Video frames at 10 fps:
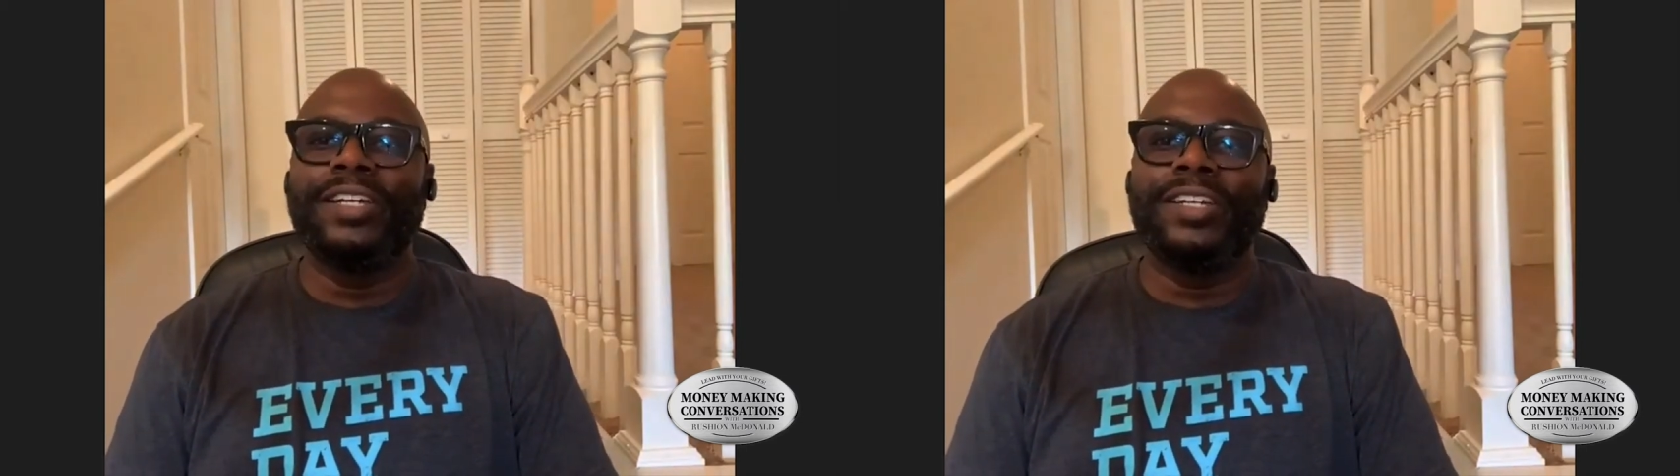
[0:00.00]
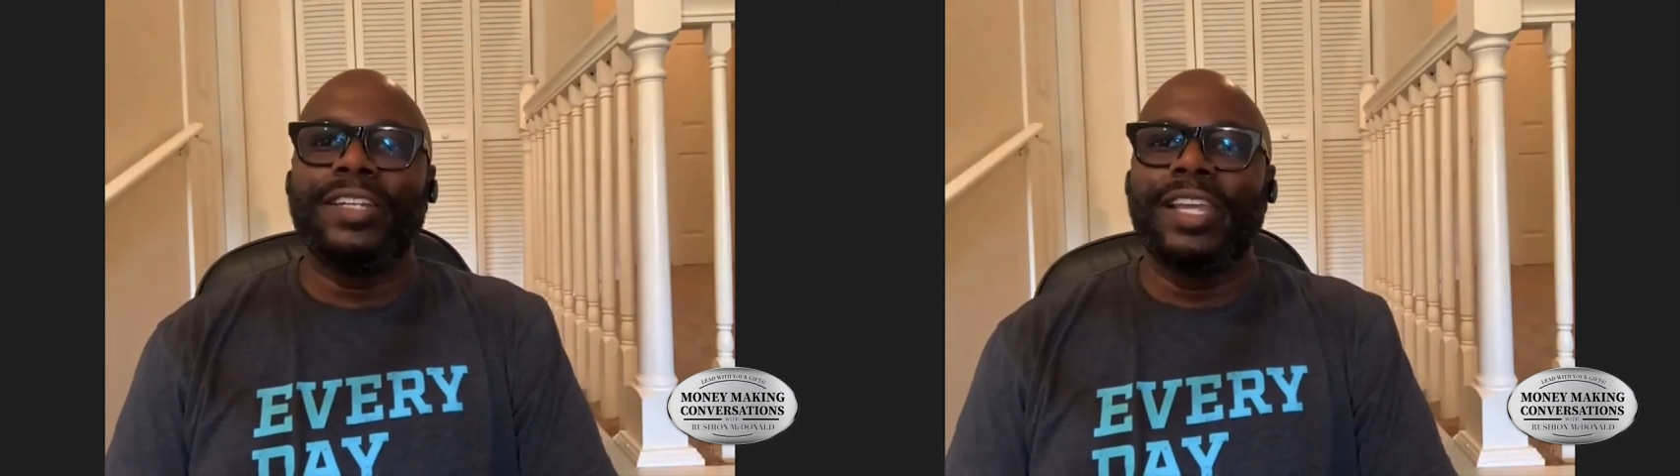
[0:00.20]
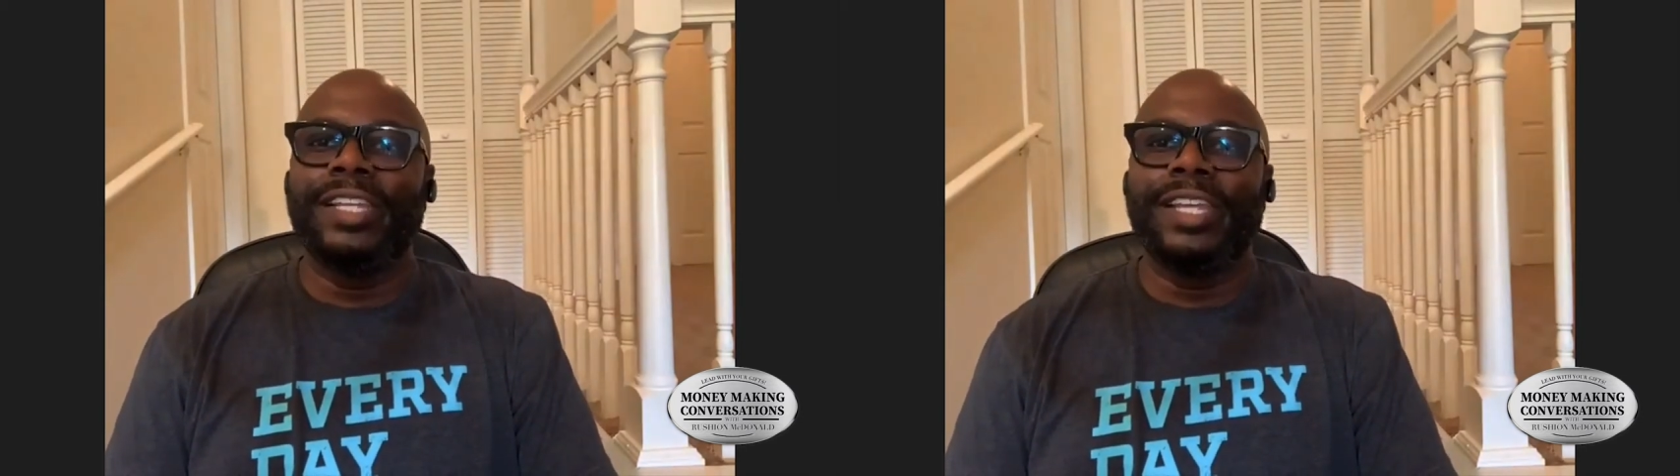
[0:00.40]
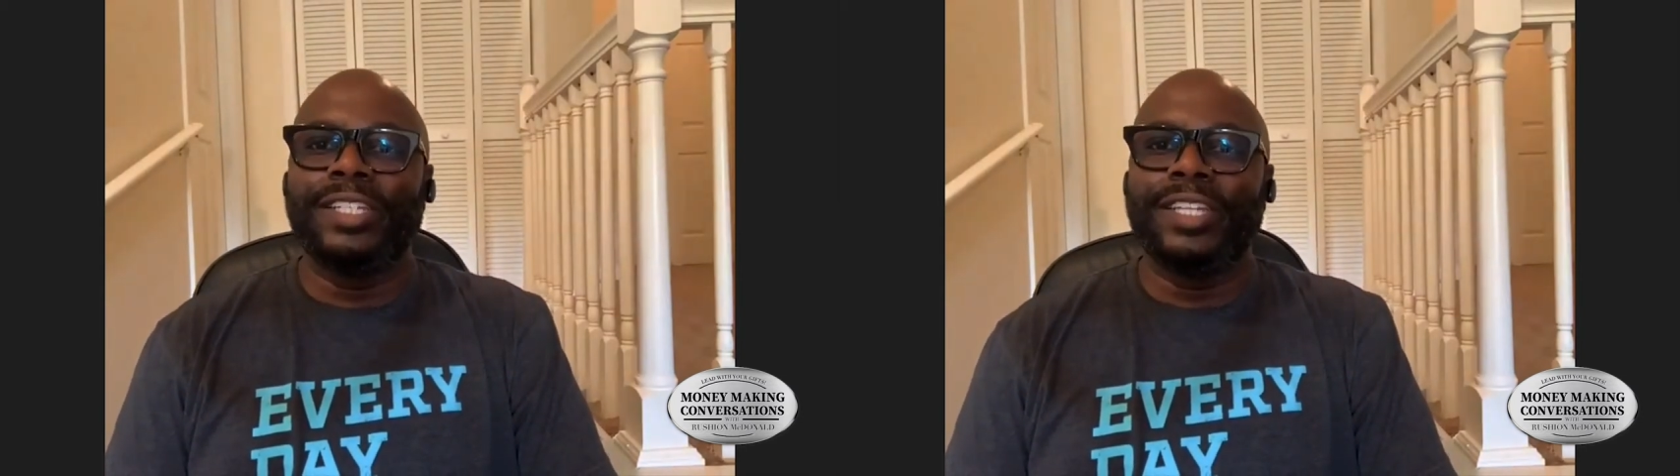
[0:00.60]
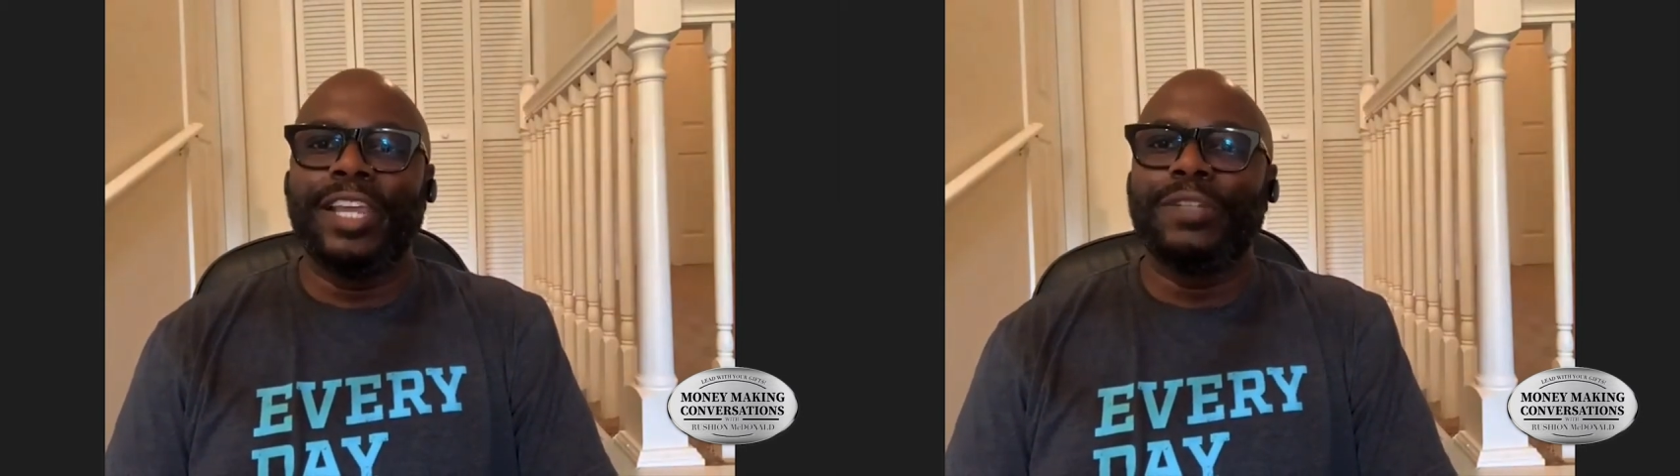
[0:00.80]
could. It,
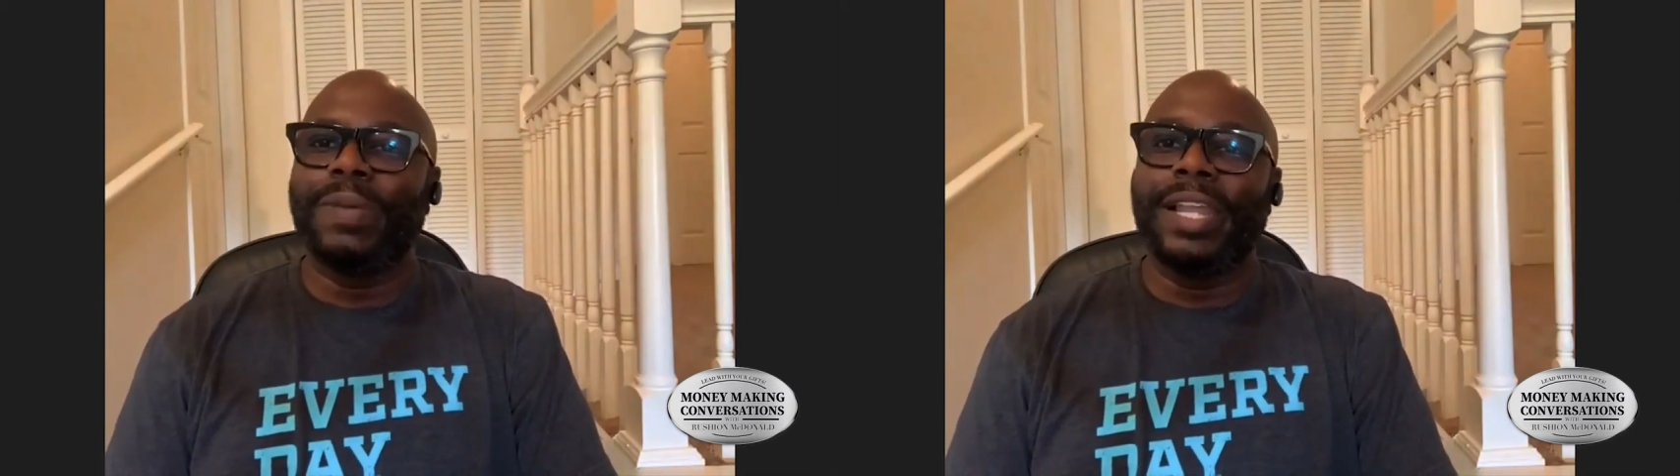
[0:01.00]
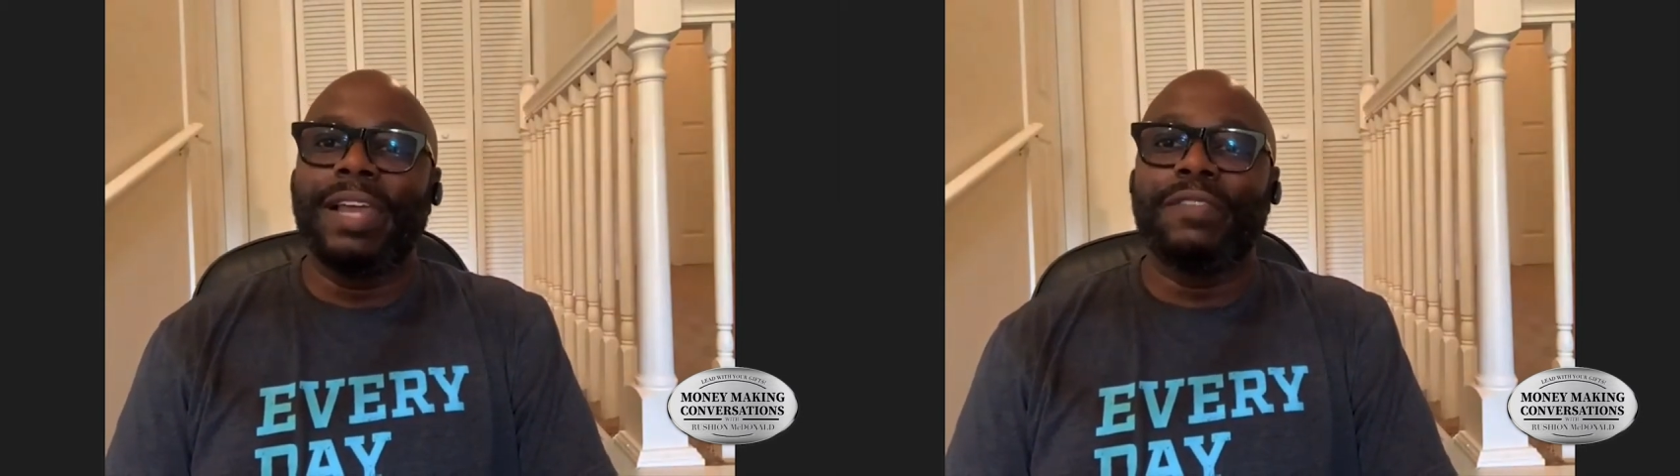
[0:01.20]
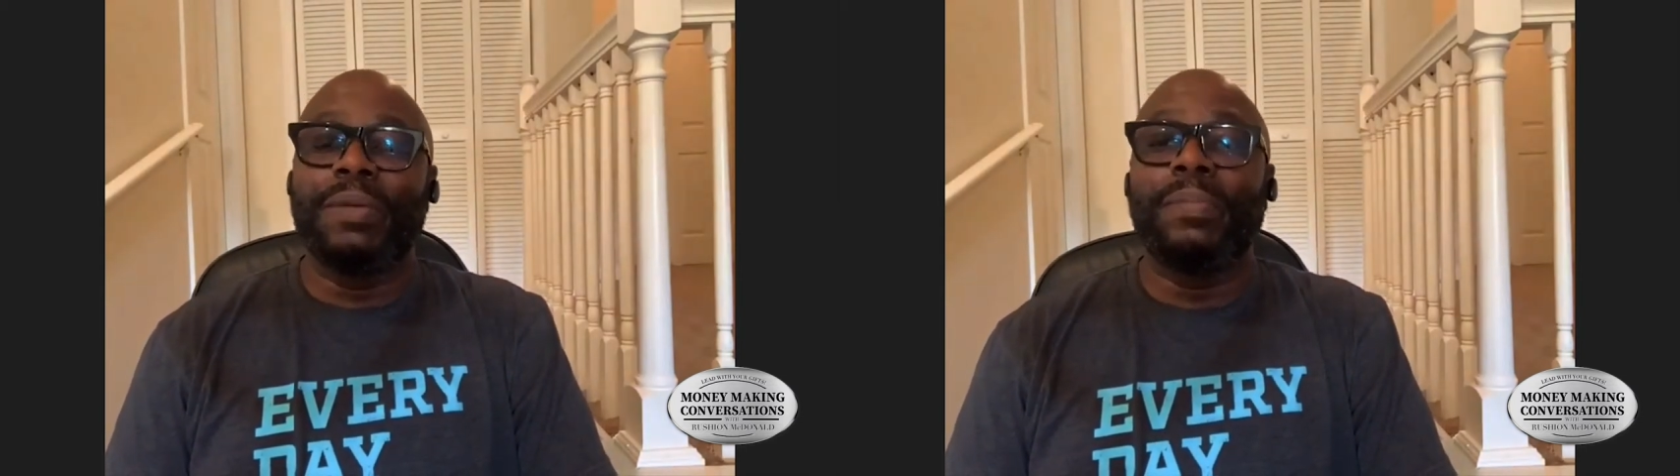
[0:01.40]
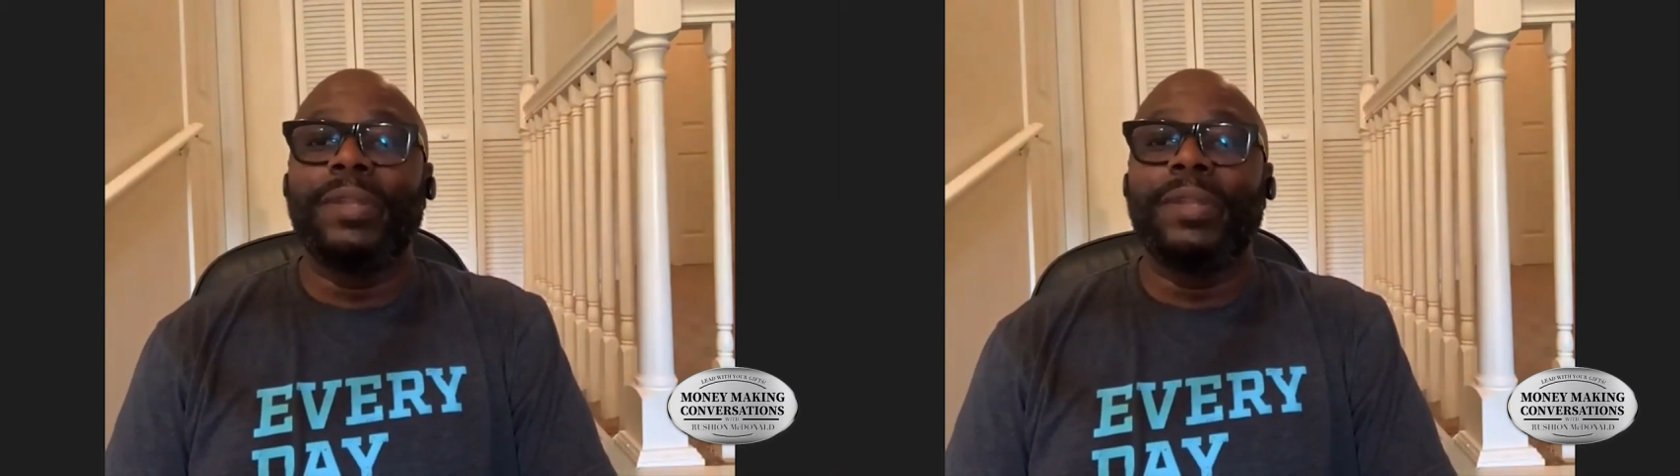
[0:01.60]
it changed my life